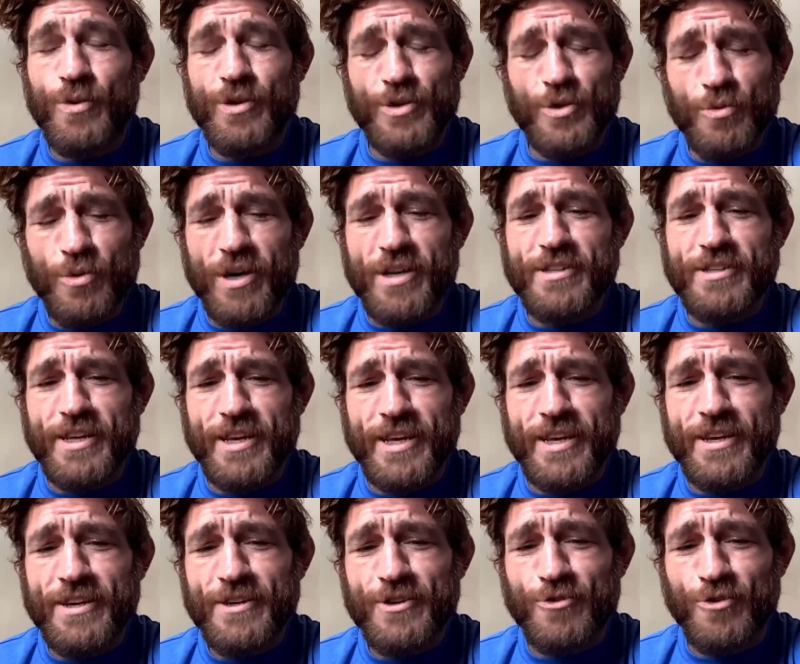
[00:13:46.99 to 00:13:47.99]
You want to take
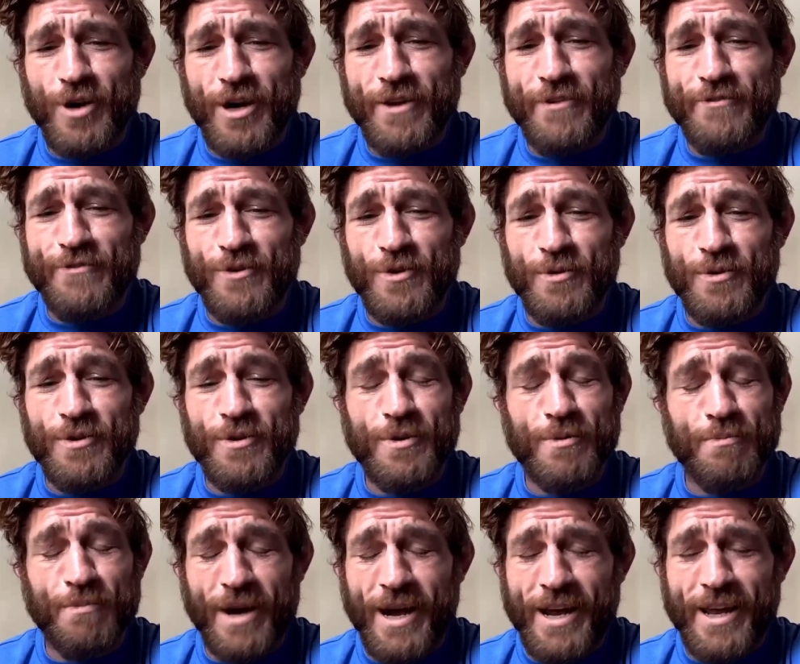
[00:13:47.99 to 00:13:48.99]
credit for
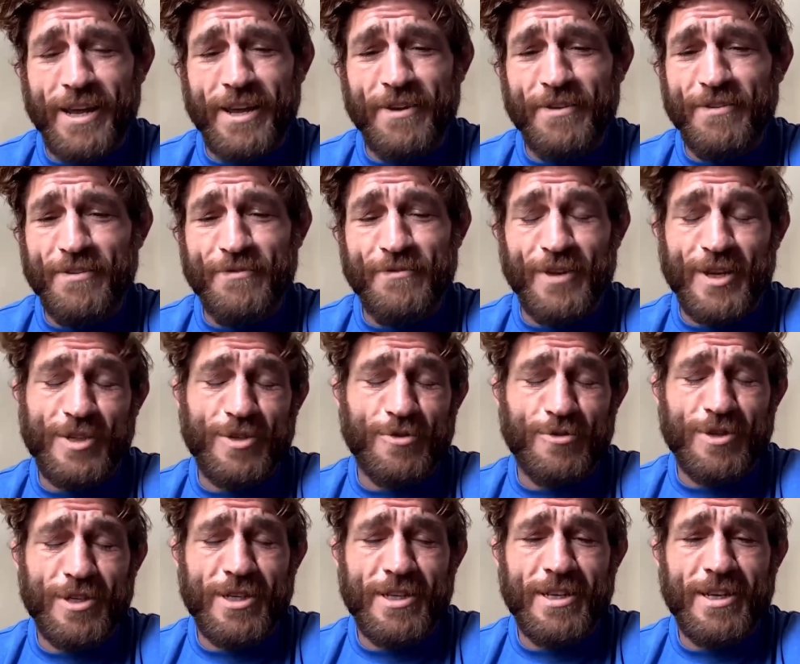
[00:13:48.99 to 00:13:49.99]
my
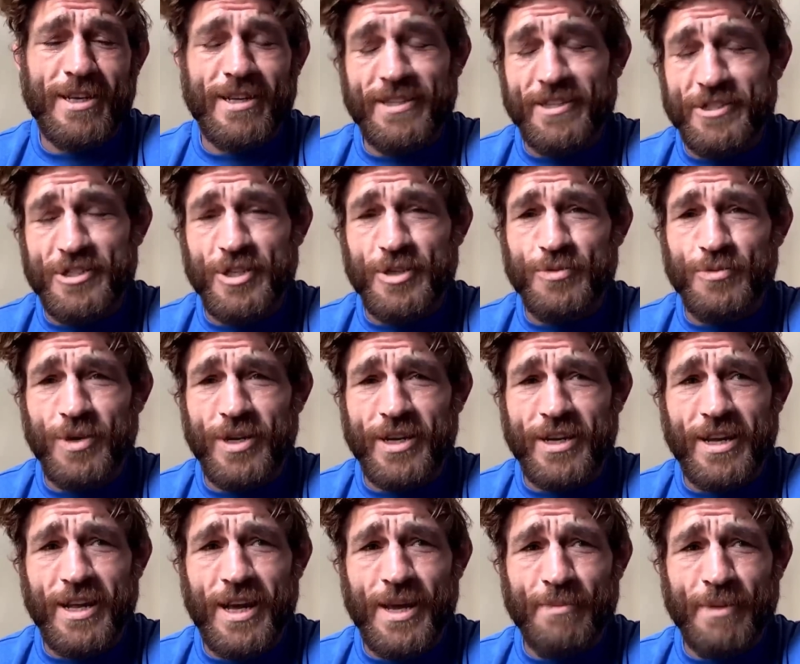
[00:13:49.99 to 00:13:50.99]
victory in the G1
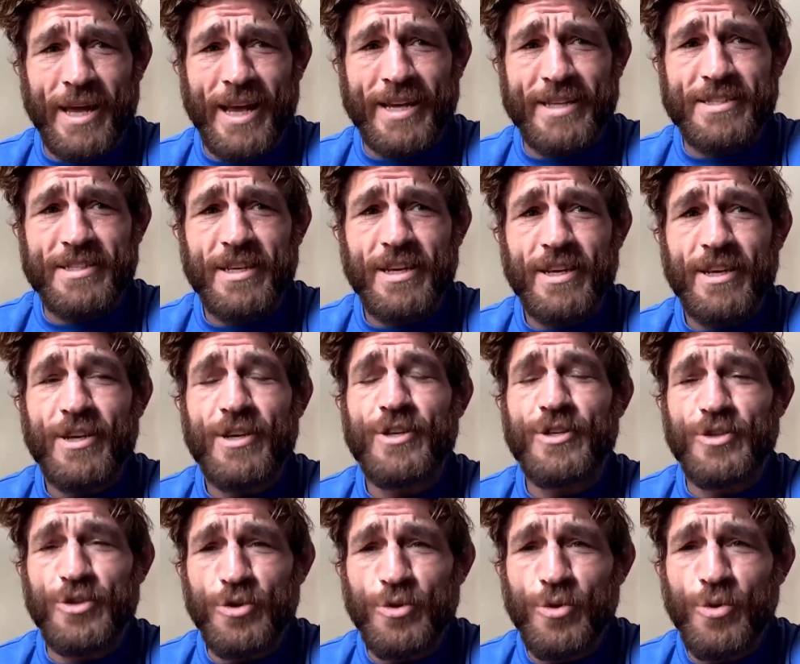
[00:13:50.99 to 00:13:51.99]
climax?
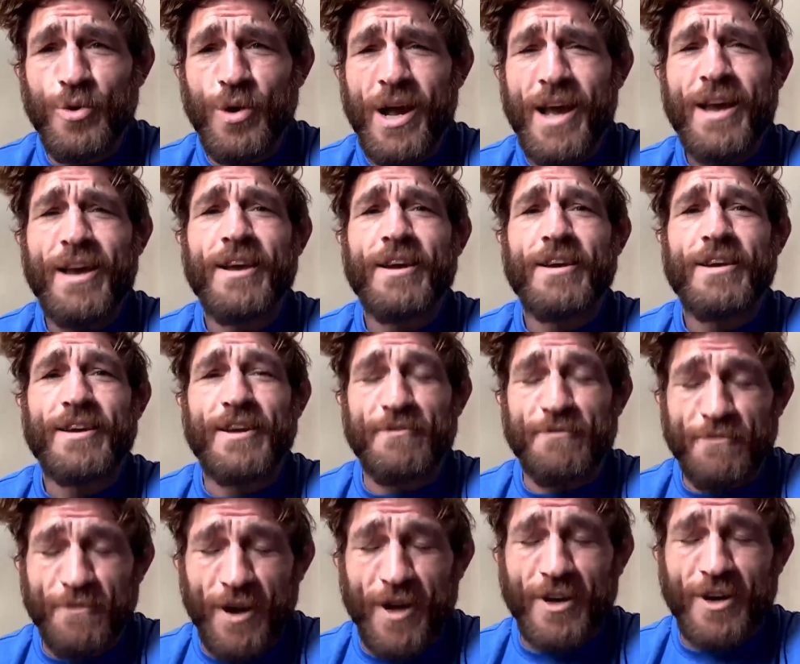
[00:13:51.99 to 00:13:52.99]
You can
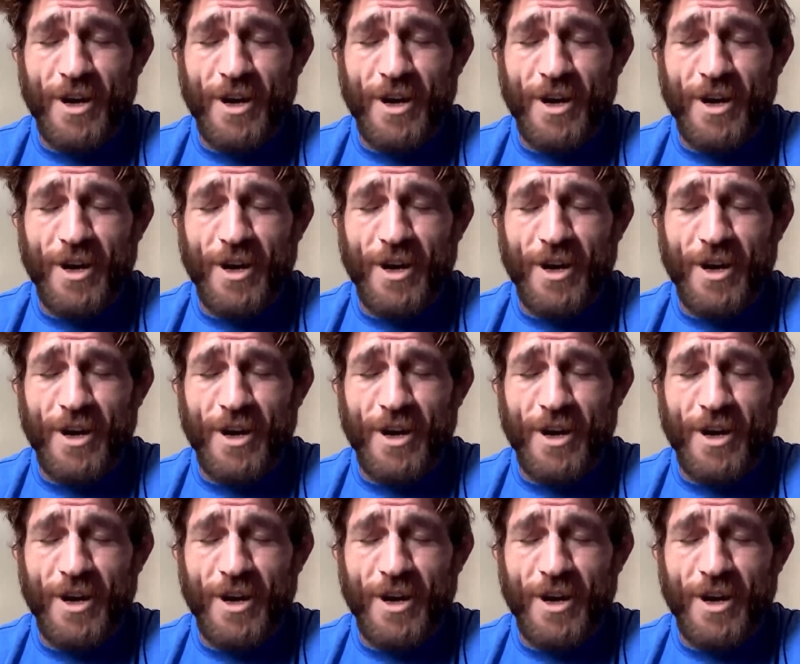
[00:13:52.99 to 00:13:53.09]
fuck